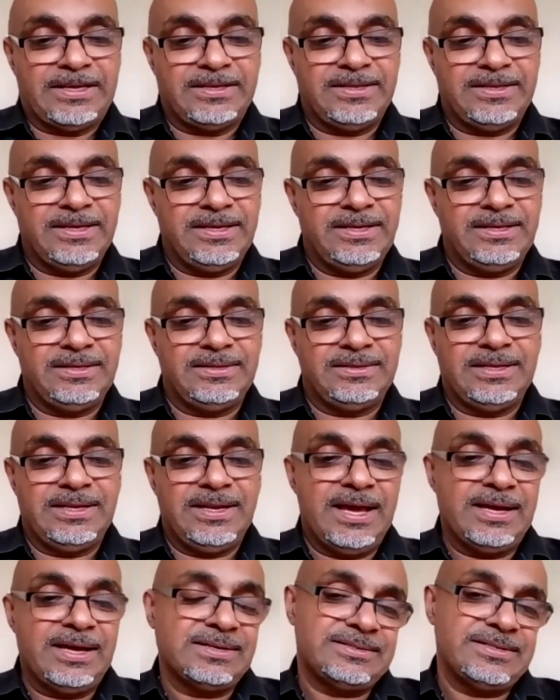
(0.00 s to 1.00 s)
the
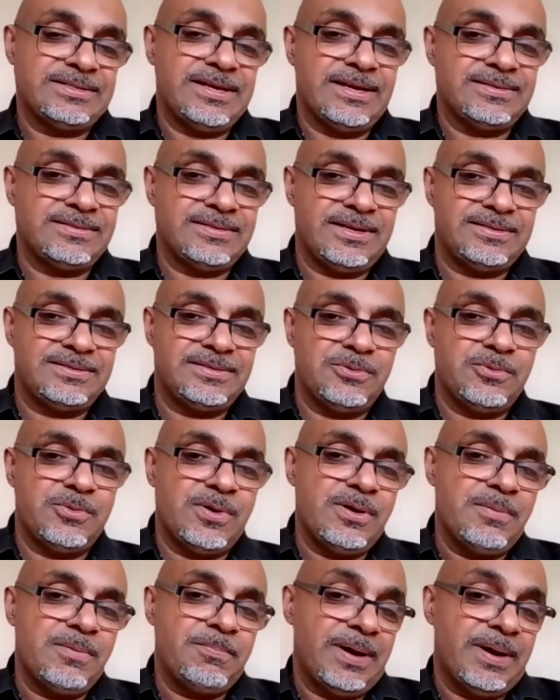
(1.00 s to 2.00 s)
legacy, as it
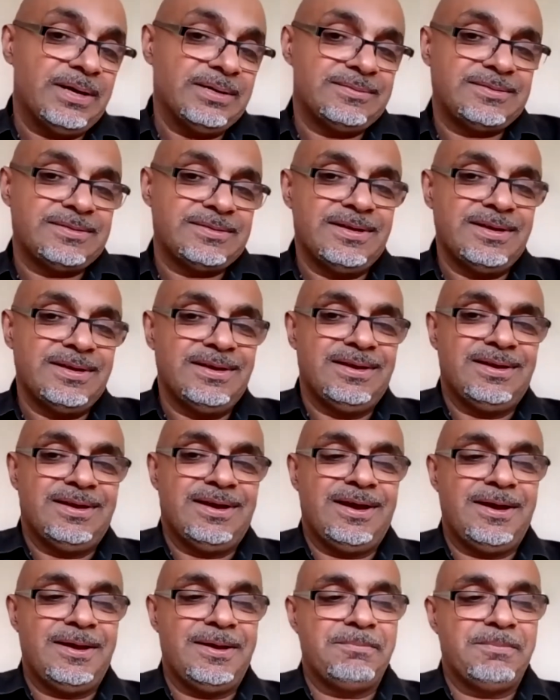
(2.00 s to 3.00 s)
were. But
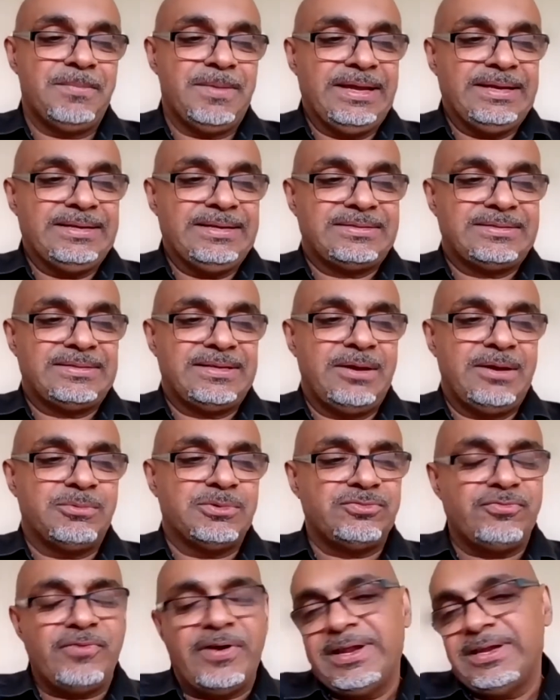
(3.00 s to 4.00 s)
it
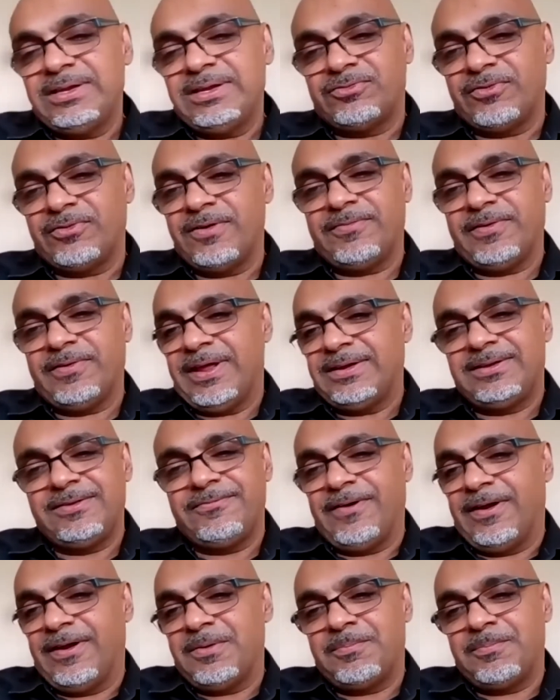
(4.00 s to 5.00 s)
was really driven and
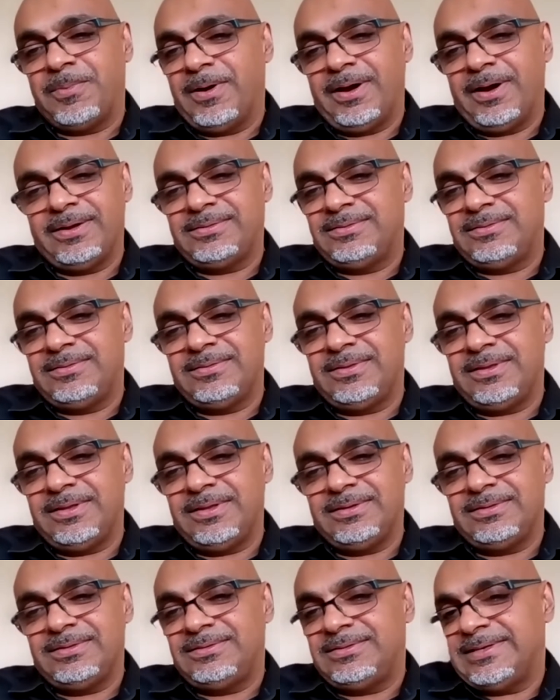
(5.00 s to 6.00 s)
developed by
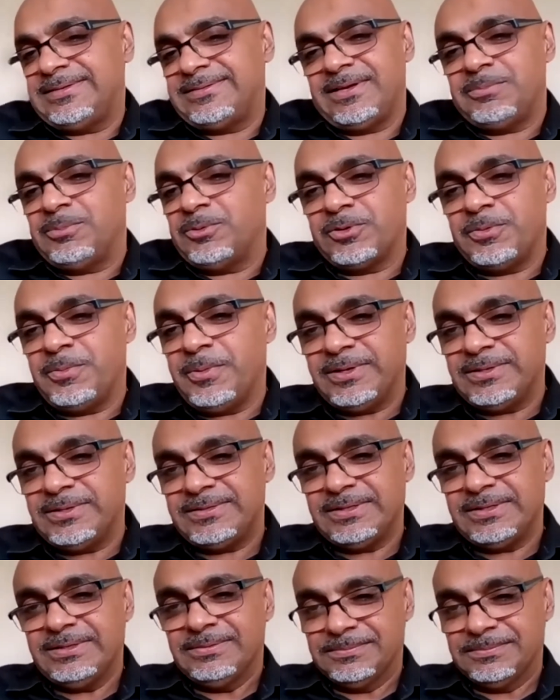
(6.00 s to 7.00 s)
the disabled community.